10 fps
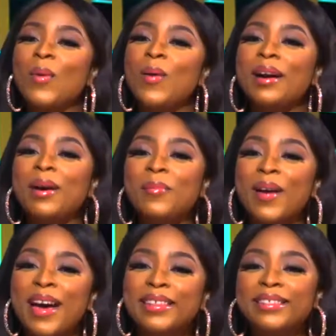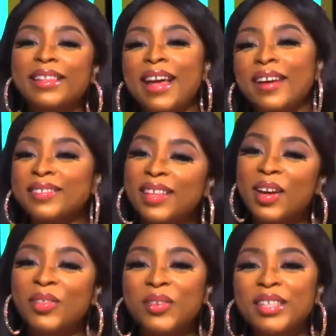Welcome back to
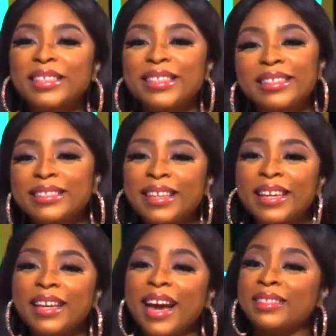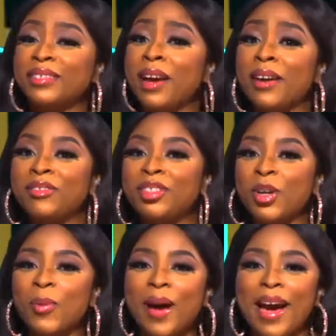Lifestyle 360. I still have
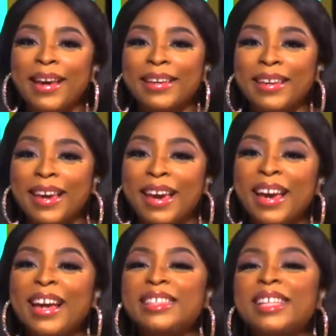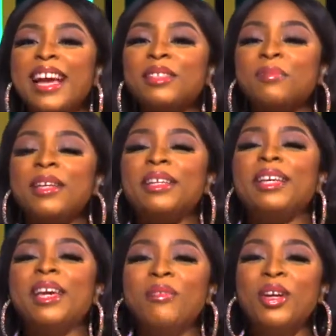Chioma Hakie. She has been
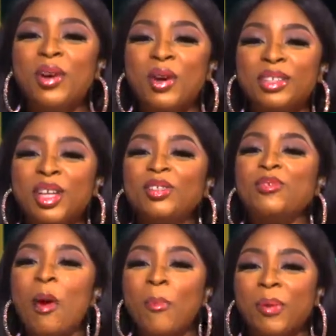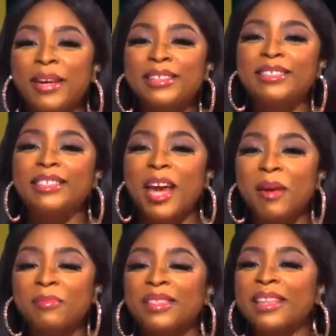giving us dropping
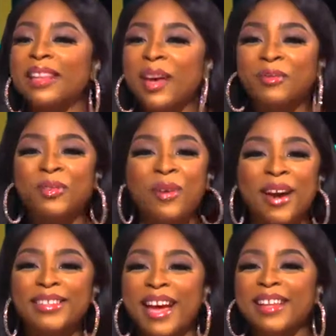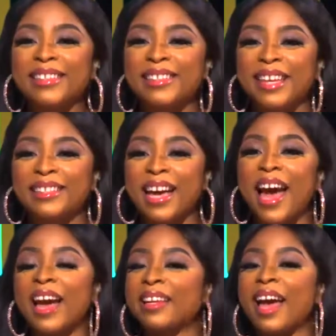gems left, right, and center,
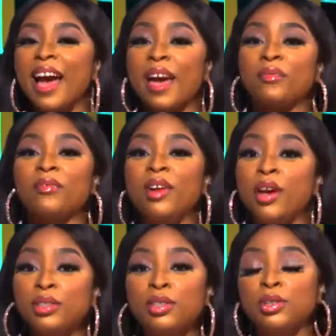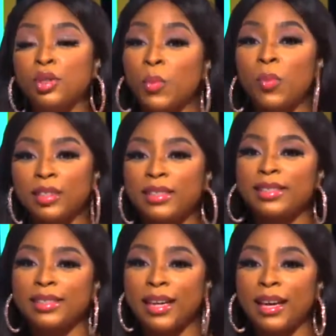and I have learned so much
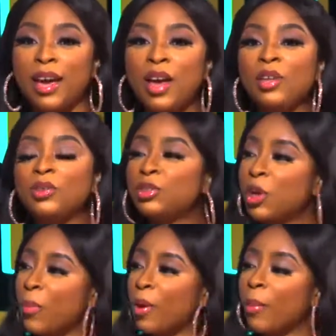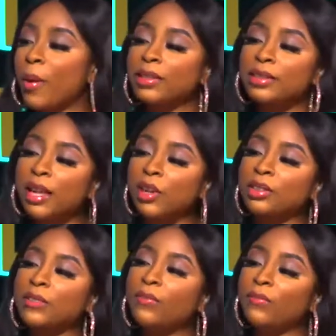today. So Chioma, you're about to tell us
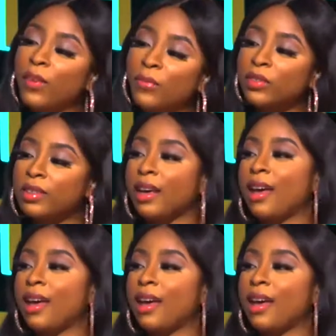the fifth